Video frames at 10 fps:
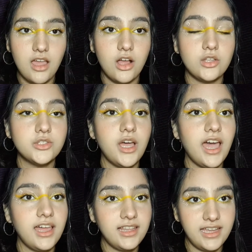Although
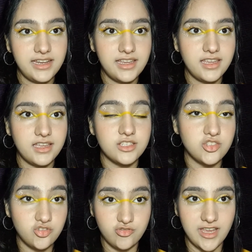highlighting is
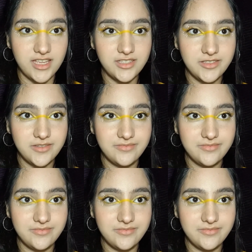trend,